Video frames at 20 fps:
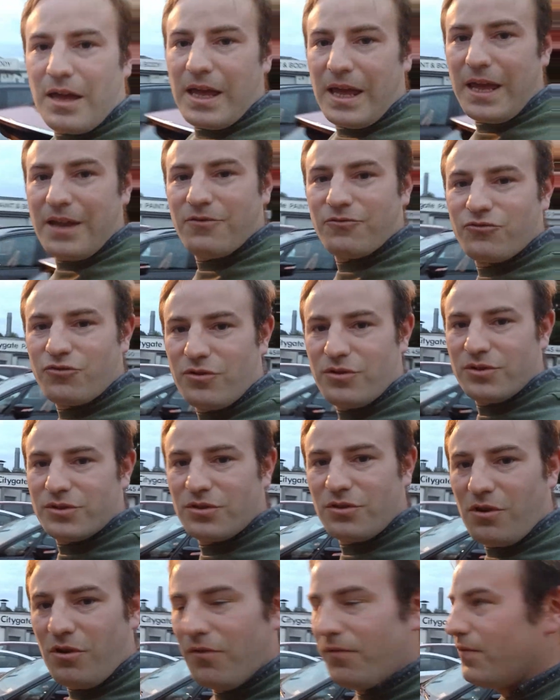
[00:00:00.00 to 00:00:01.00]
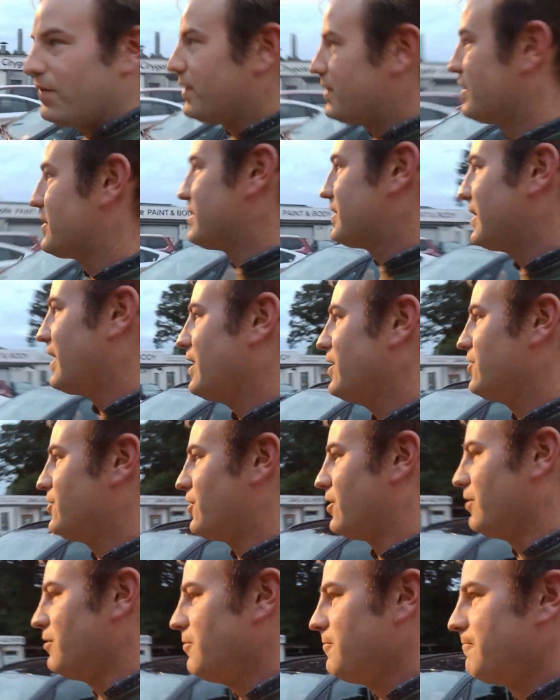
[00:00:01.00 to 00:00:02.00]
entrance of the
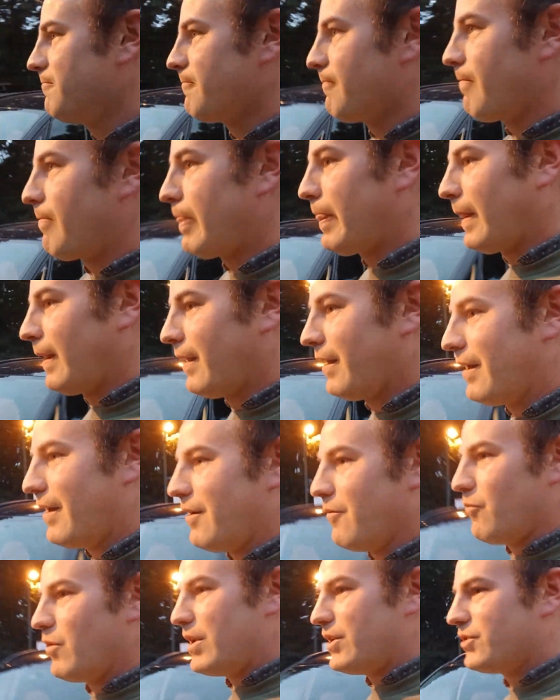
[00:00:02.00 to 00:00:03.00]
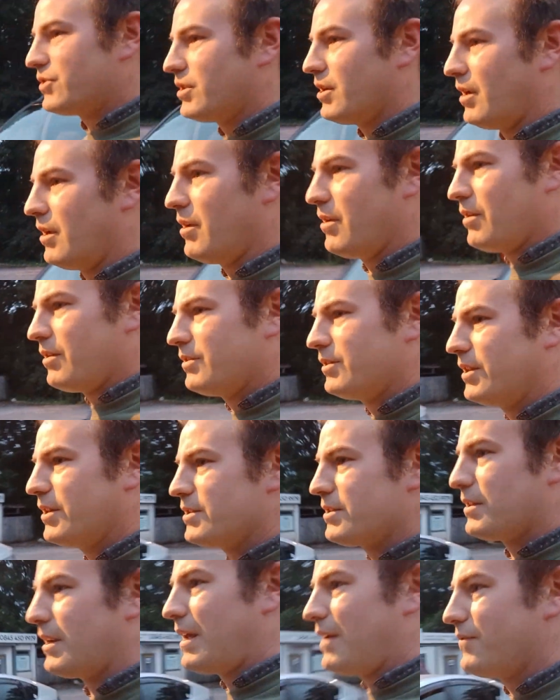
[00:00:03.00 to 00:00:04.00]
station, which
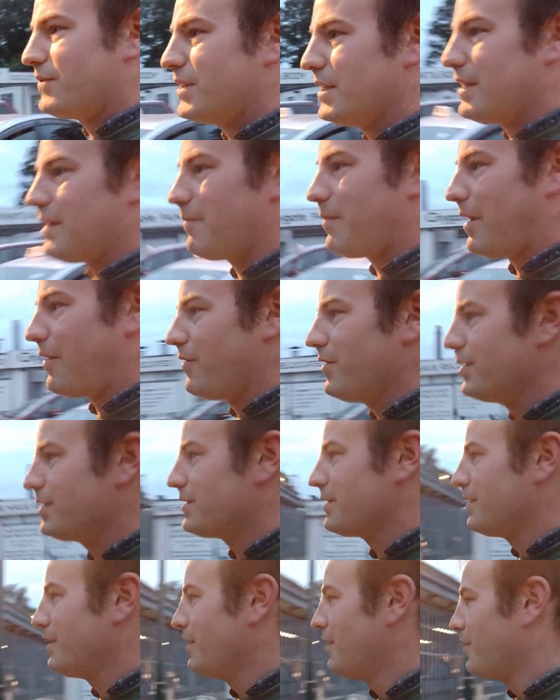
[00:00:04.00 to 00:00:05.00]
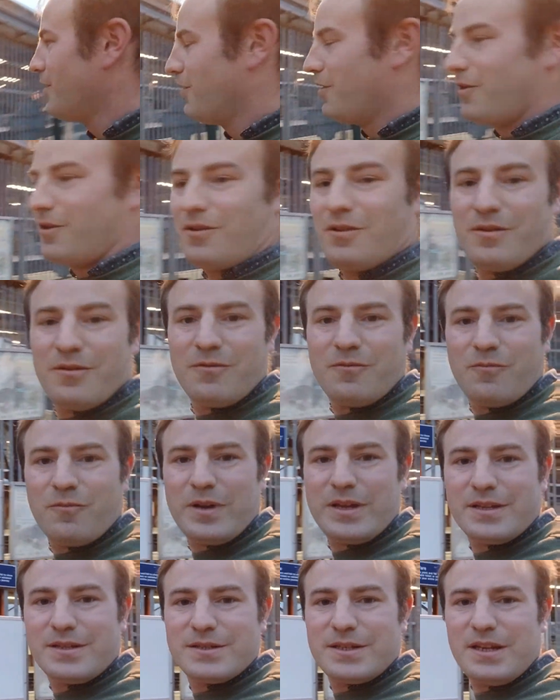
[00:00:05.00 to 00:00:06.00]
doesn't have ticket barriers, we
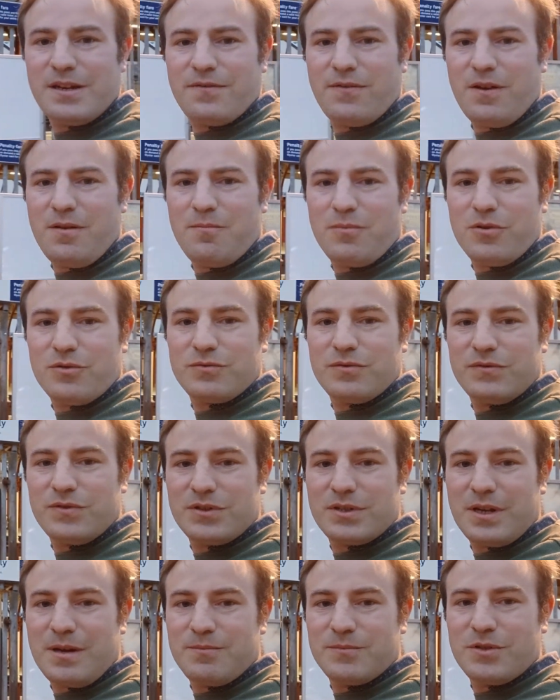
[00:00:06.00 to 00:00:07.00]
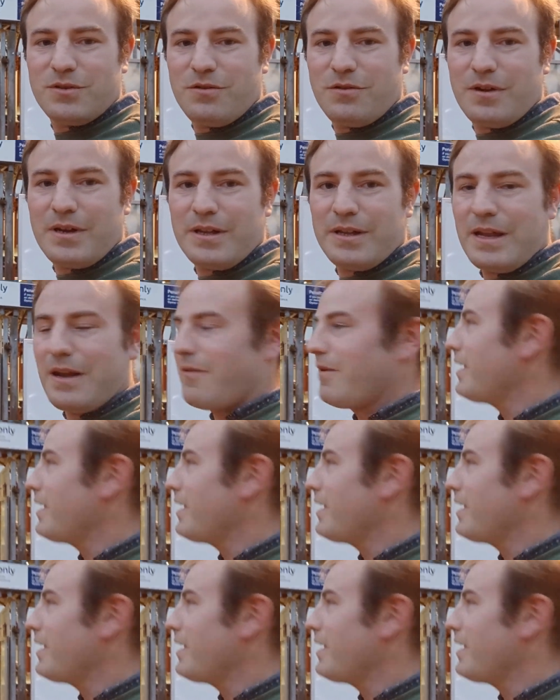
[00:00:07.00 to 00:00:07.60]
can see the phone box we've just come to look at. There